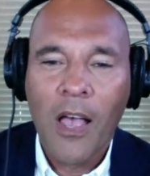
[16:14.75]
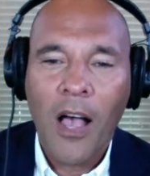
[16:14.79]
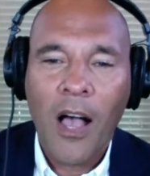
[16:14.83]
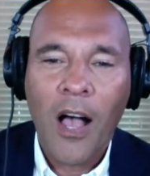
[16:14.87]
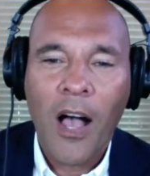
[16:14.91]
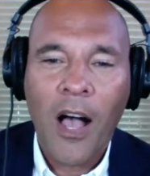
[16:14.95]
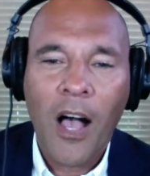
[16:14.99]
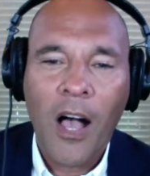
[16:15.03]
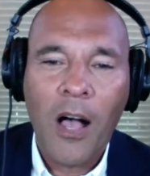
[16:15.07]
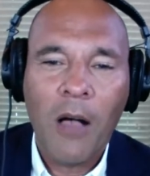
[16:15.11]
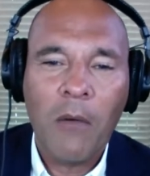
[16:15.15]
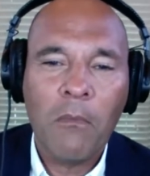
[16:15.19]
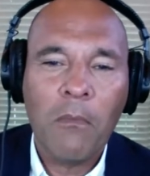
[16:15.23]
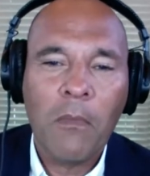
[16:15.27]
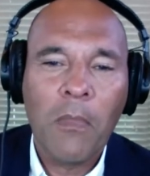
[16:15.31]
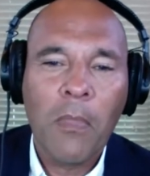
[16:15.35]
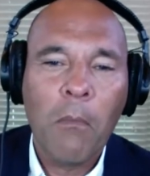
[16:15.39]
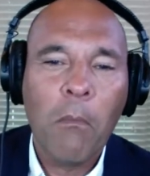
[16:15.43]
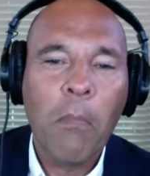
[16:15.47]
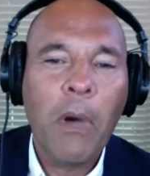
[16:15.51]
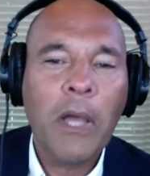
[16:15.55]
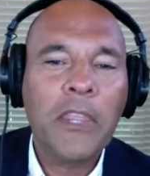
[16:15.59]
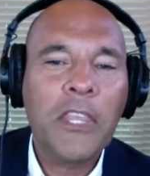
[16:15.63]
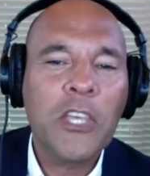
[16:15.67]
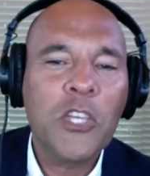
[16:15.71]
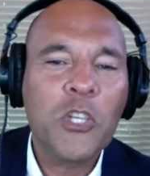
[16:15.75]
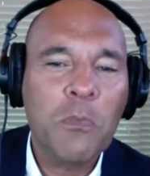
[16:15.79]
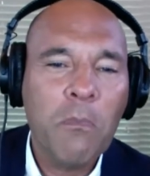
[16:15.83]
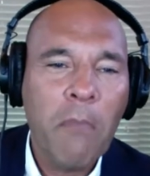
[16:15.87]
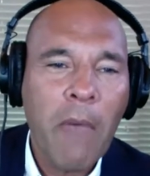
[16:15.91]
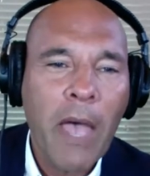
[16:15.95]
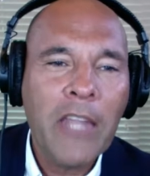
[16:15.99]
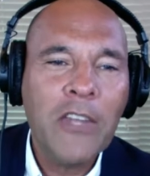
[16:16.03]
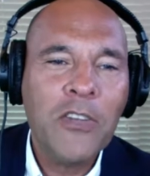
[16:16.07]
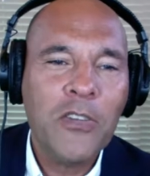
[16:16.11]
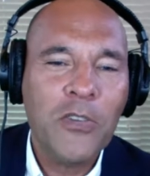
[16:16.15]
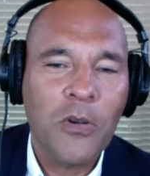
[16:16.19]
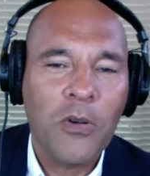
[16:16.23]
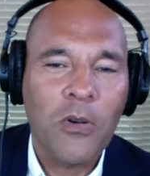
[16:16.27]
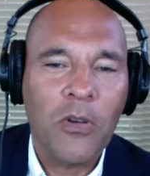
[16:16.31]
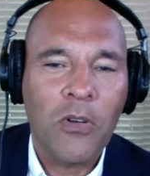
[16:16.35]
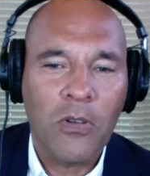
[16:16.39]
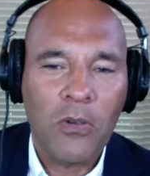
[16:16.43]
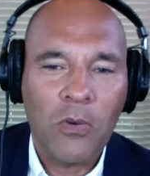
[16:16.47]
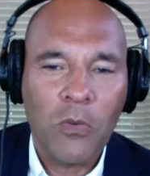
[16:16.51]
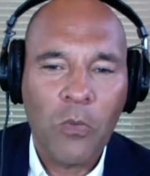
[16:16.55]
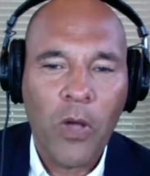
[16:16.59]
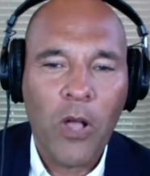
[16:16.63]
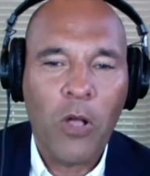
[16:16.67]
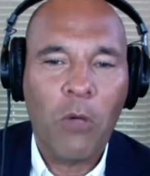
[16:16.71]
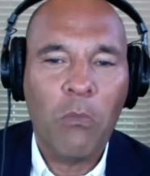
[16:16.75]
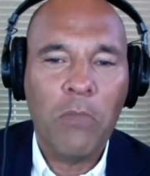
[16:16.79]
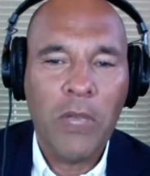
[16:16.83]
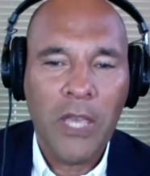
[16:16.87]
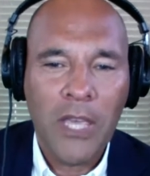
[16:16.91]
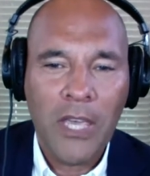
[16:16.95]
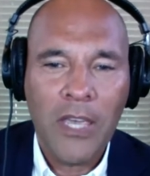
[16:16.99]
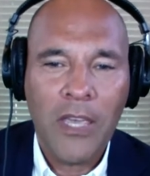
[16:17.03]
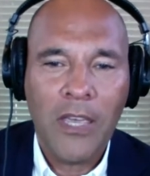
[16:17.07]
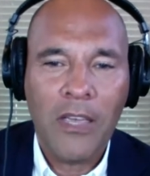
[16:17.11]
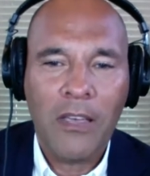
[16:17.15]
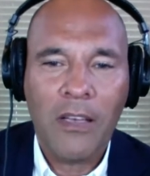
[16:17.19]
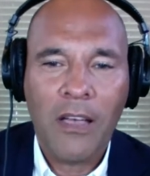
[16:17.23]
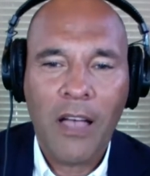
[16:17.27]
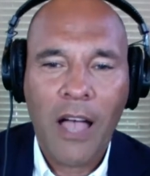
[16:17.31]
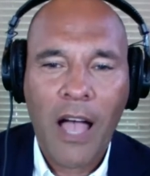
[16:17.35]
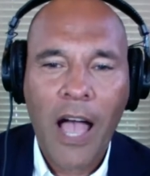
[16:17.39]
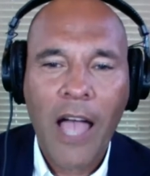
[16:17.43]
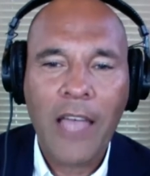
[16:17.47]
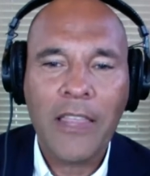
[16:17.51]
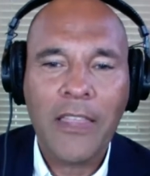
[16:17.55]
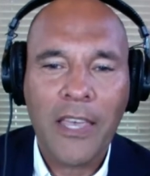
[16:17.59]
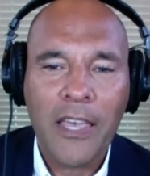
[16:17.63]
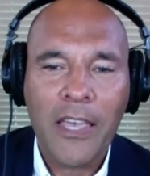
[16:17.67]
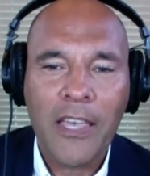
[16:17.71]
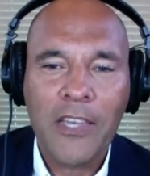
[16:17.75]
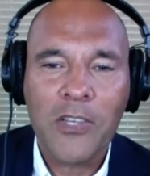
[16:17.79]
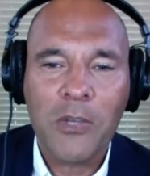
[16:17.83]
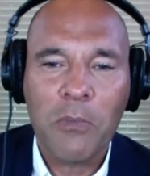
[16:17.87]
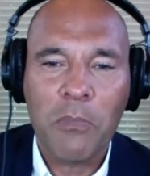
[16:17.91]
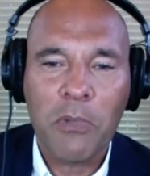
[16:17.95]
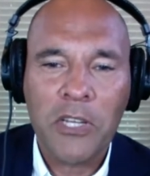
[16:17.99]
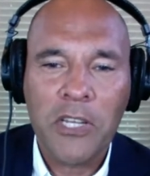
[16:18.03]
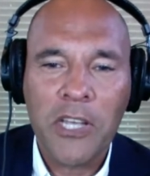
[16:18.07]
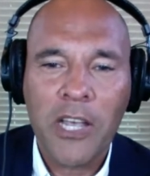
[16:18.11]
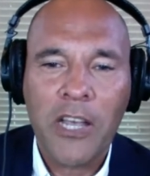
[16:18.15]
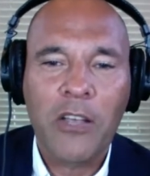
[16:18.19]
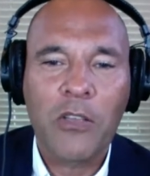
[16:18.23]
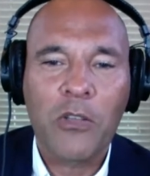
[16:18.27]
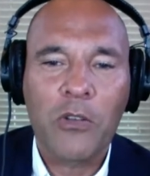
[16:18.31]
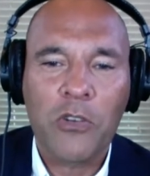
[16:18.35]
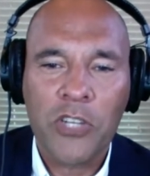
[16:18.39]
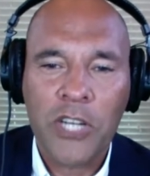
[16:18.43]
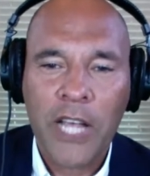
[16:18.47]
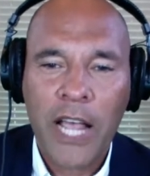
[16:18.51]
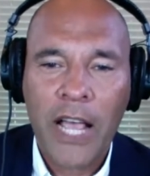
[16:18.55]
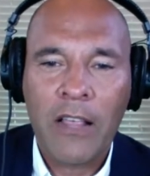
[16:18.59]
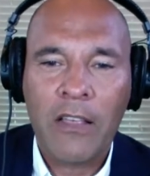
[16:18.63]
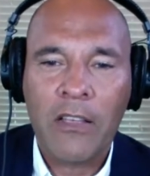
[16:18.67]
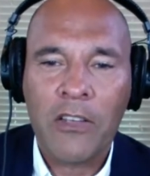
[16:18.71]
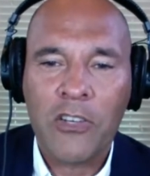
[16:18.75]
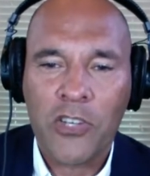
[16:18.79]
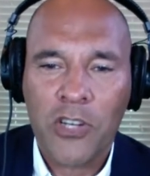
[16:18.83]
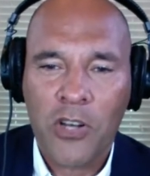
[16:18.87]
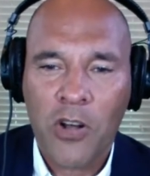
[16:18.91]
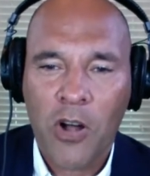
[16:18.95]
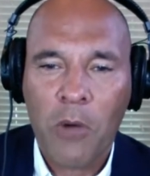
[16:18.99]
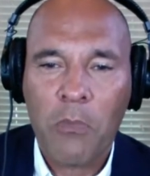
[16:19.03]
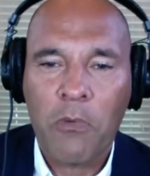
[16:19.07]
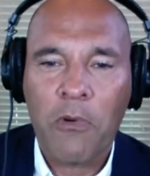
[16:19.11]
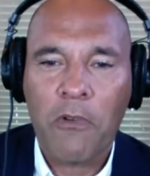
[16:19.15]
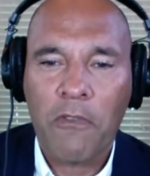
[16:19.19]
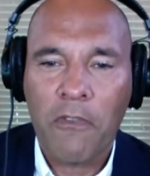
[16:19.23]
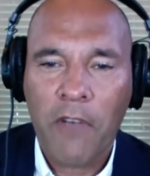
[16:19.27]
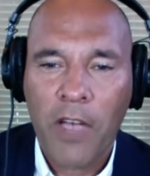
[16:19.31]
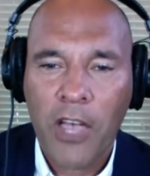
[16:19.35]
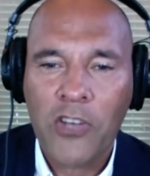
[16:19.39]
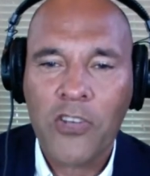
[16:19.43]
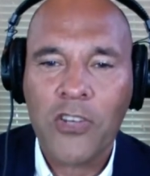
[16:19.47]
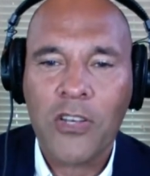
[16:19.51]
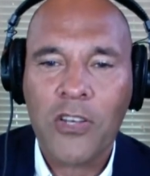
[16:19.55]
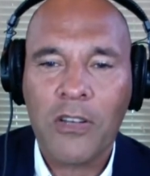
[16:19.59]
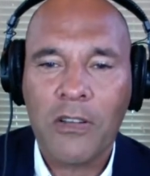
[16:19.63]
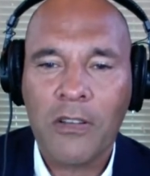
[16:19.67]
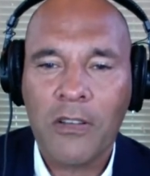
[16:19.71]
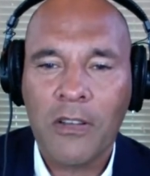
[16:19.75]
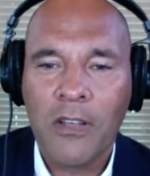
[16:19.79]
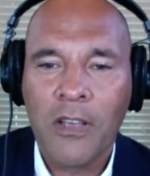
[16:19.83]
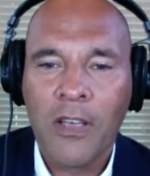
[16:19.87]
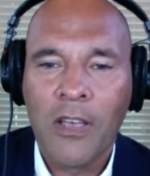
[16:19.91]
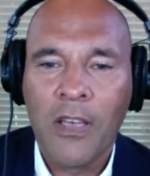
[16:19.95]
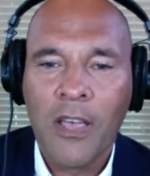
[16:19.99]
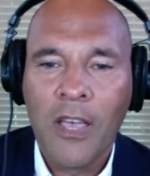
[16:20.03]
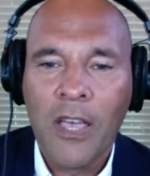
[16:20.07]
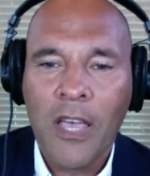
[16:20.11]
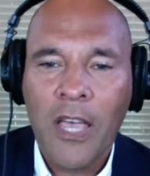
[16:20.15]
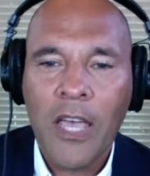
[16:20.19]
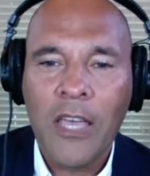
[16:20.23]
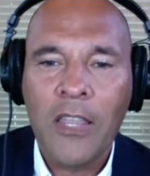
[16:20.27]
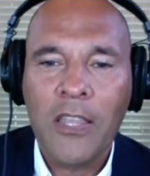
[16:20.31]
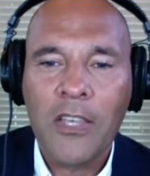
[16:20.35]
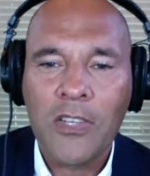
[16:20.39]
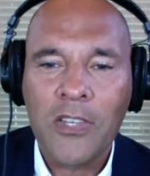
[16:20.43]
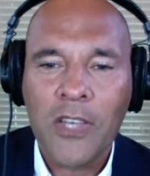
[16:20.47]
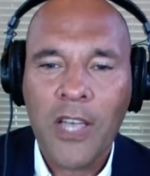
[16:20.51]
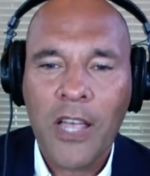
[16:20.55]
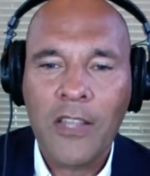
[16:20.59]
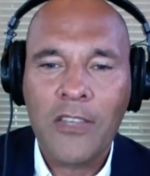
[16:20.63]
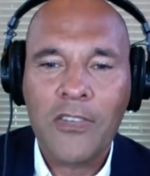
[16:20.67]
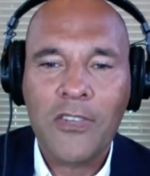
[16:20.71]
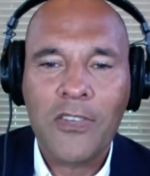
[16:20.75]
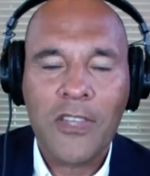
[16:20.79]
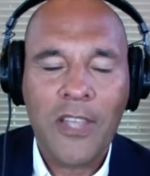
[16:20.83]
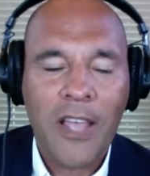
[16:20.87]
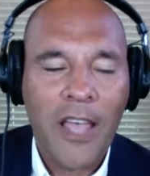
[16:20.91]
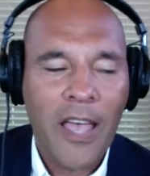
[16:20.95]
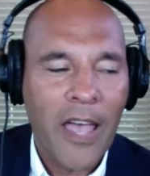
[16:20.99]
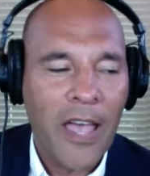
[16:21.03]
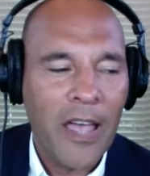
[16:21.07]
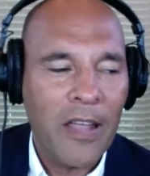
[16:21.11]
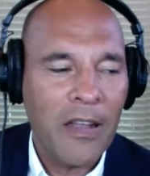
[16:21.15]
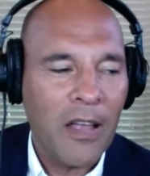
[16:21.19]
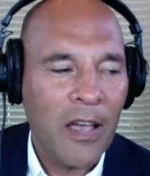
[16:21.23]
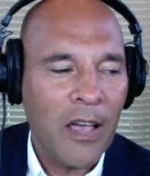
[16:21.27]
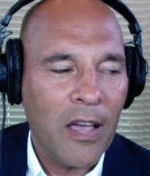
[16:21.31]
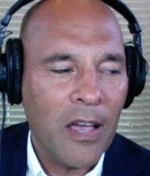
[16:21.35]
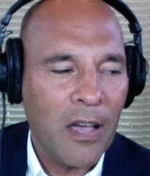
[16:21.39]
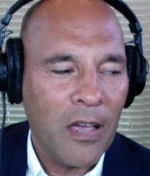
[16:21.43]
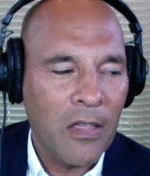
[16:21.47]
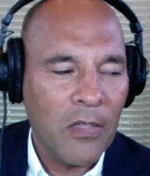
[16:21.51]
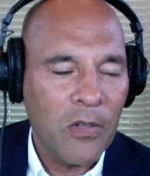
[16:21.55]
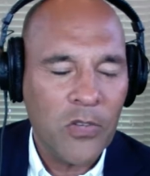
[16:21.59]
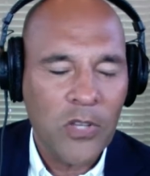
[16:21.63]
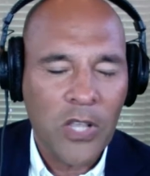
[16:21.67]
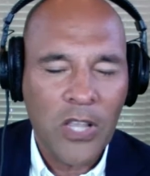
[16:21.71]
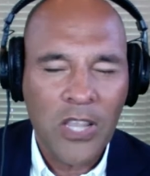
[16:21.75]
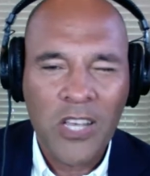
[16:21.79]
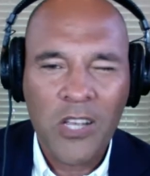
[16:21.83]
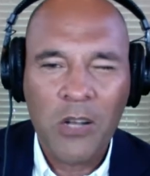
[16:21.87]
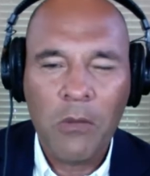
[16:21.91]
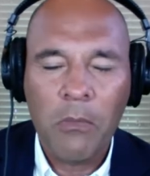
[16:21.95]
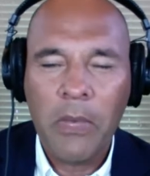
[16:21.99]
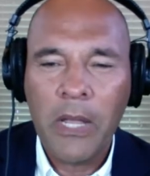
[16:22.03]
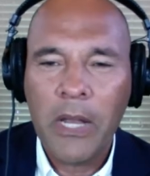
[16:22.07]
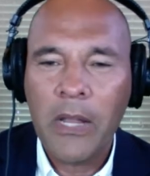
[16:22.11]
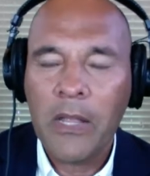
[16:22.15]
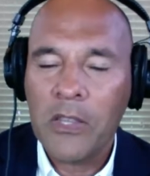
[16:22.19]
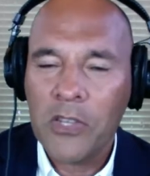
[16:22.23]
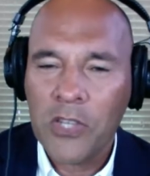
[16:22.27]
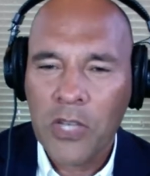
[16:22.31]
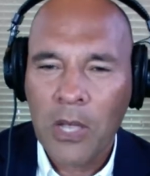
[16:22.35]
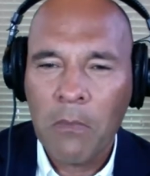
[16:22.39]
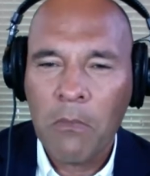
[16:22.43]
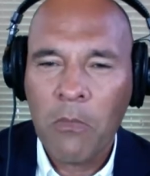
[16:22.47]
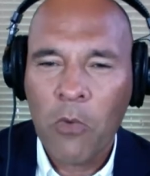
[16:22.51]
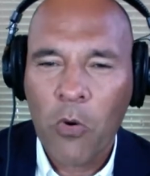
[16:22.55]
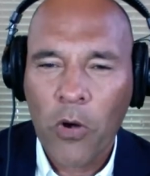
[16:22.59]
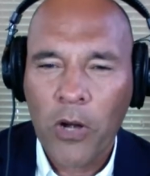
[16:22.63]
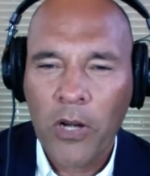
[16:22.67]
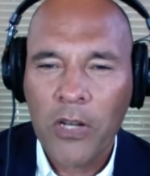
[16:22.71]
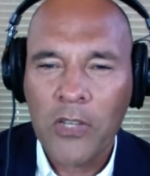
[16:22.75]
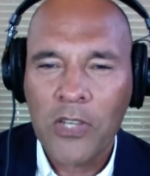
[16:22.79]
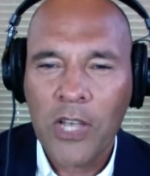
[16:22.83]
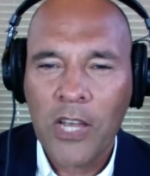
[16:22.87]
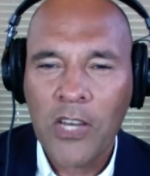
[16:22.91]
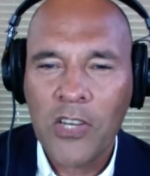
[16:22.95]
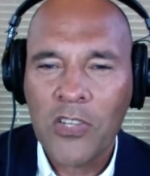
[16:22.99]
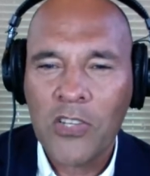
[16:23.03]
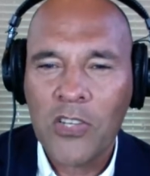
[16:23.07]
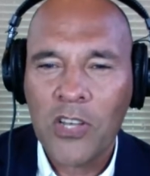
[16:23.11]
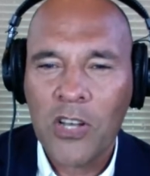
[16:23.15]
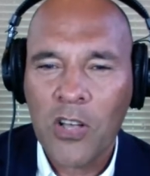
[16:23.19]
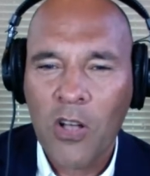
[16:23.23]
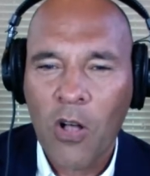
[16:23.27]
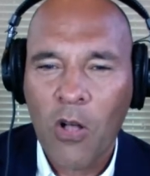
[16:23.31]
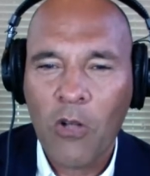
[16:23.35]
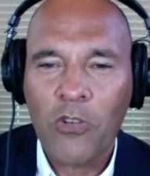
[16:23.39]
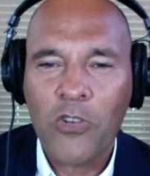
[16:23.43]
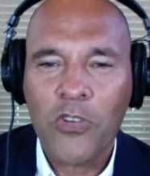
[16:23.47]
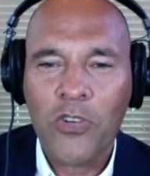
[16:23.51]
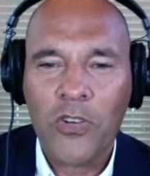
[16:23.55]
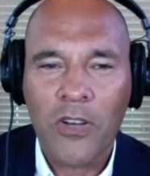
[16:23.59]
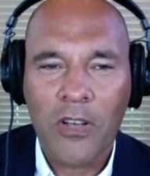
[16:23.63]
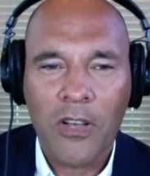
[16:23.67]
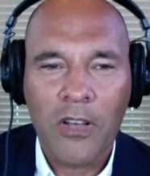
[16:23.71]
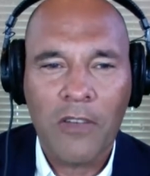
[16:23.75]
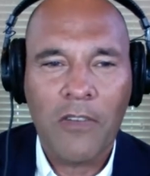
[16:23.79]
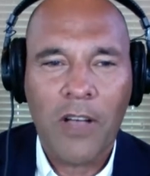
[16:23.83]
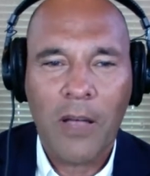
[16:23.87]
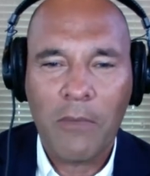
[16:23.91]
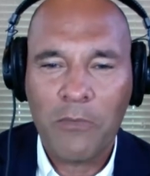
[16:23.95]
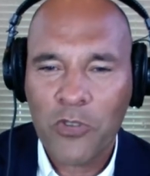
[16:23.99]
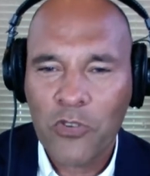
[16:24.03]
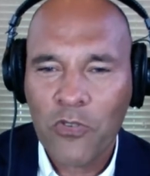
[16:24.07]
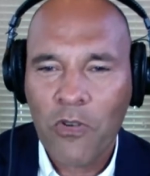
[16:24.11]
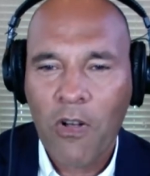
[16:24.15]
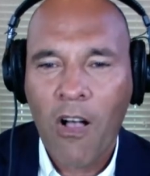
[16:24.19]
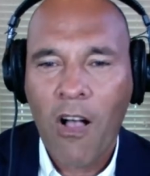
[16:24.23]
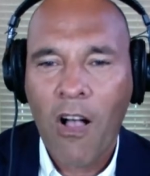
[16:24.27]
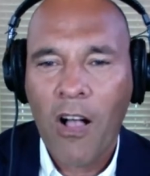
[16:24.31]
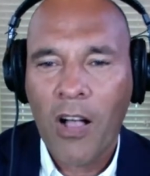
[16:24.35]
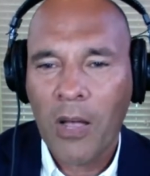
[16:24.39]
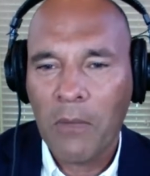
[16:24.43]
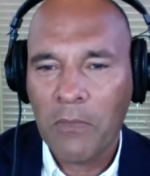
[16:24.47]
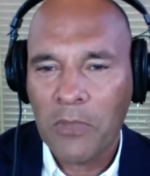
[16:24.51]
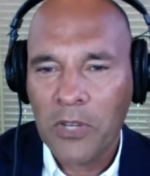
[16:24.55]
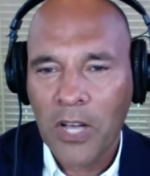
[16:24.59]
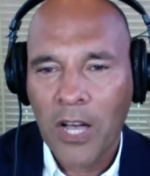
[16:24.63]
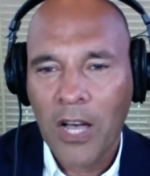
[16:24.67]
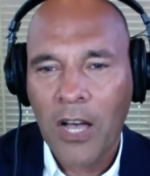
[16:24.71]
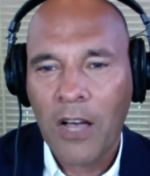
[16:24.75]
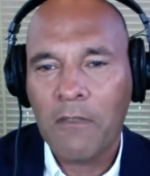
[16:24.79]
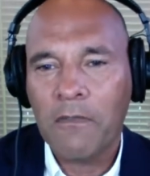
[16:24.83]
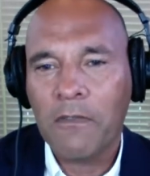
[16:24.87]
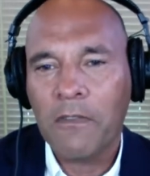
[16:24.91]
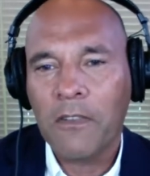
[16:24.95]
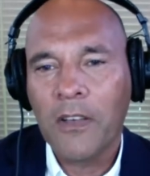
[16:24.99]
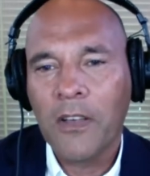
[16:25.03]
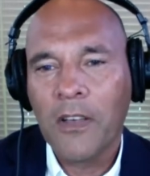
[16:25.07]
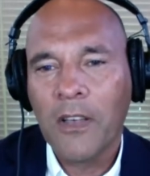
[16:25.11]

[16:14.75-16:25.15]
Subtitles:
But this mental well-being, I think, is a particular challenge in our profession in the sense that there's a little bit in some organizations, a culture of I'm strong, I'm tough.